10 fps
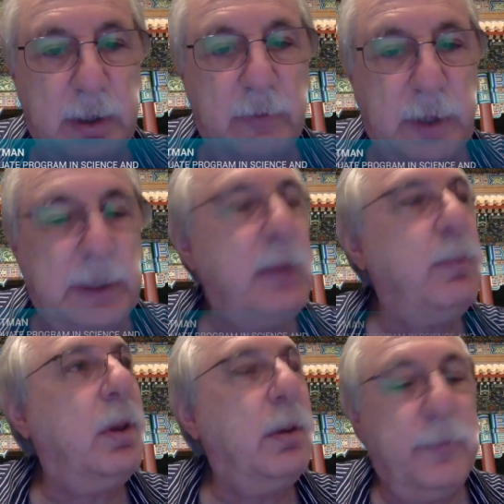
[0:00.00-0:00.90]
of the
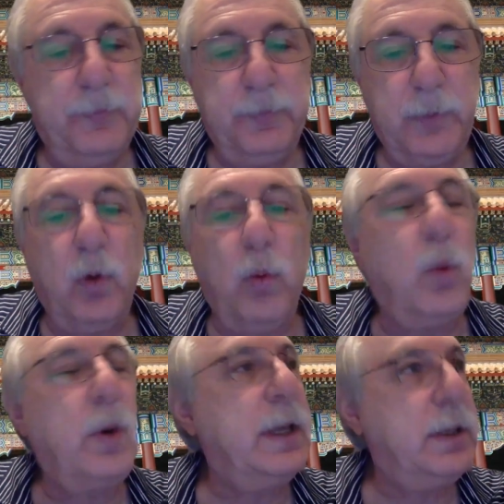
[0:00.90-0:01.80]
label
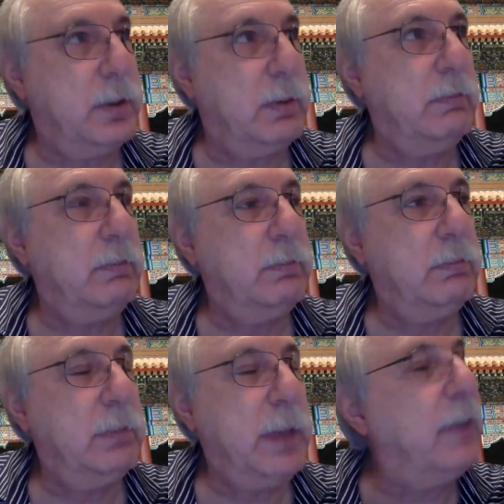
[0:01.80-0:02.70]
Oriental
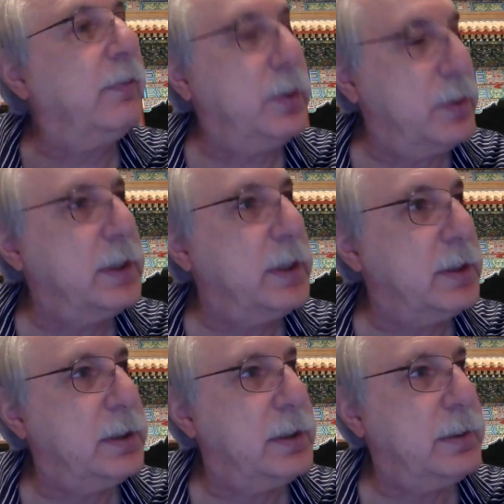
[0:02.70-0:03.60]

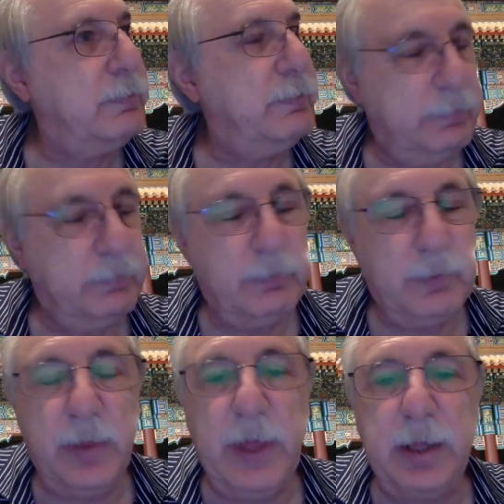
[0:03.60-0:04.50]
evolutionists.
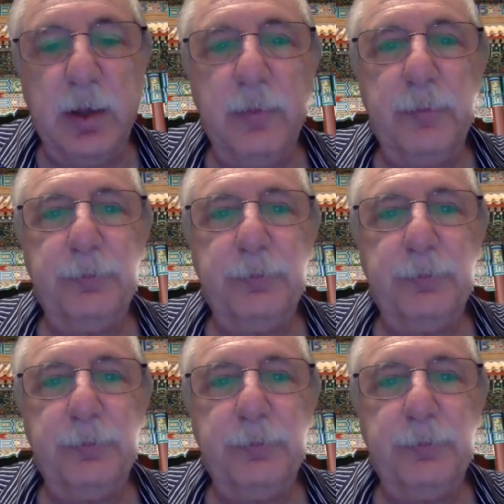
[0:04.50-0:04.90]
Thank